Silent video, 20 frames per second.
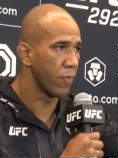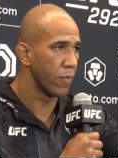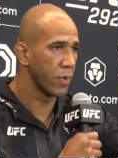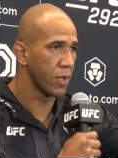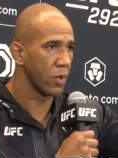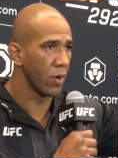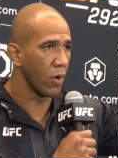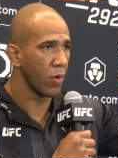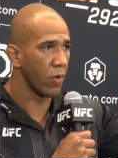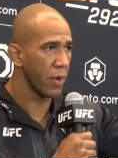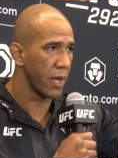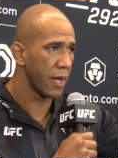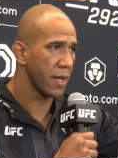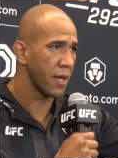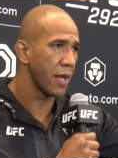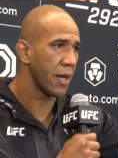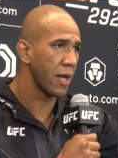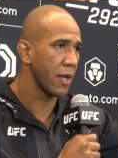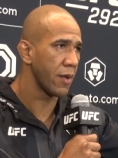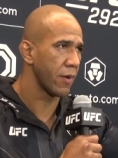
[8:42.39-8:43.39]
and
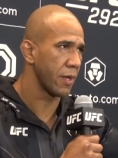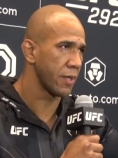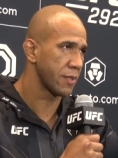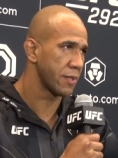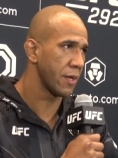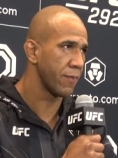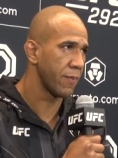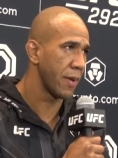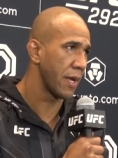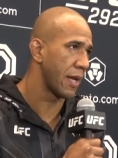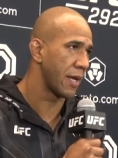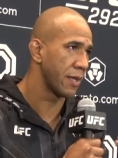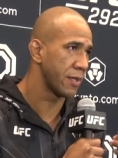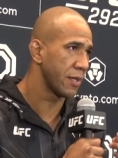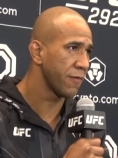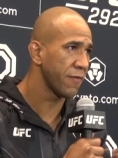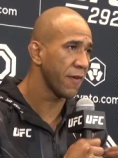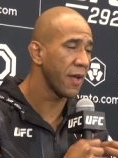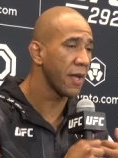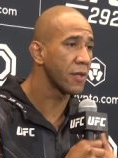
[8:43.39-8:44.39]
then I said, man,
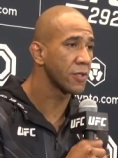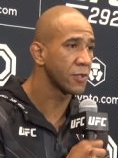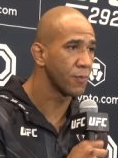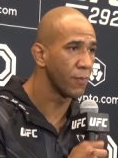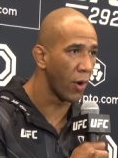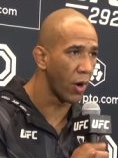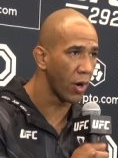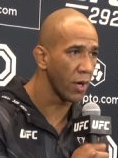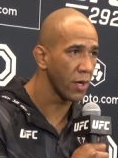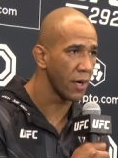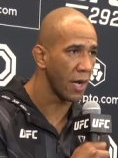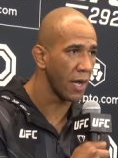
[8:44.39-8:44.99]
if I is smart,